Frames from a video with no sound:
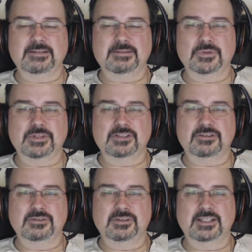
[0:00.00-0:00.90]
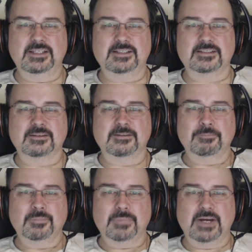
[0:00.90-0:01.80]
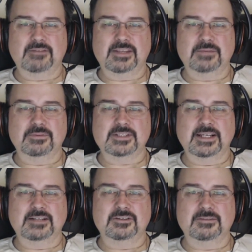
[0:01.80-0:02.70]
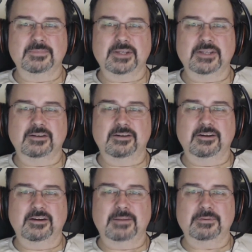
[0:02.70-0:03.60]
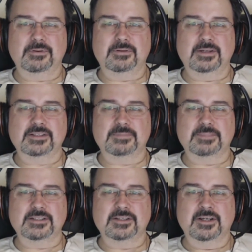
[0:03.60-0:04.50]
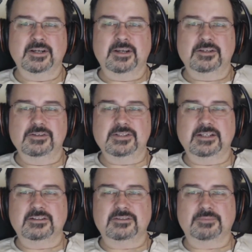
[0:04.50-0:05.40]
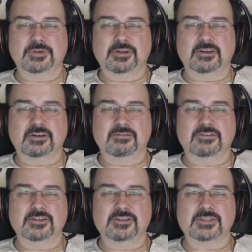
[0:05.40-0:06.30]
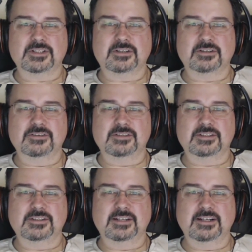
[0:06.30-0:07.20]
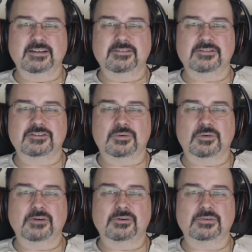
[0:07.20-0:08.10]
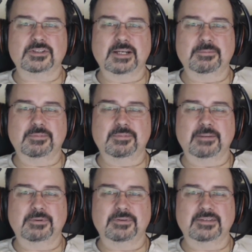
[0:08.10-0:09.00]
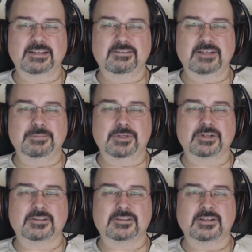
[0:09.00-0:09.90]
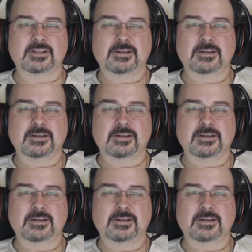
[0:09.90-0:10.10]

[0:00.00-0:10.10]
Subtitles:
in more than 2 years. Part of that was egged on by the logo Apple has been using to spruik the conference, which includes a distinctive squircle shape of an Apple TV box.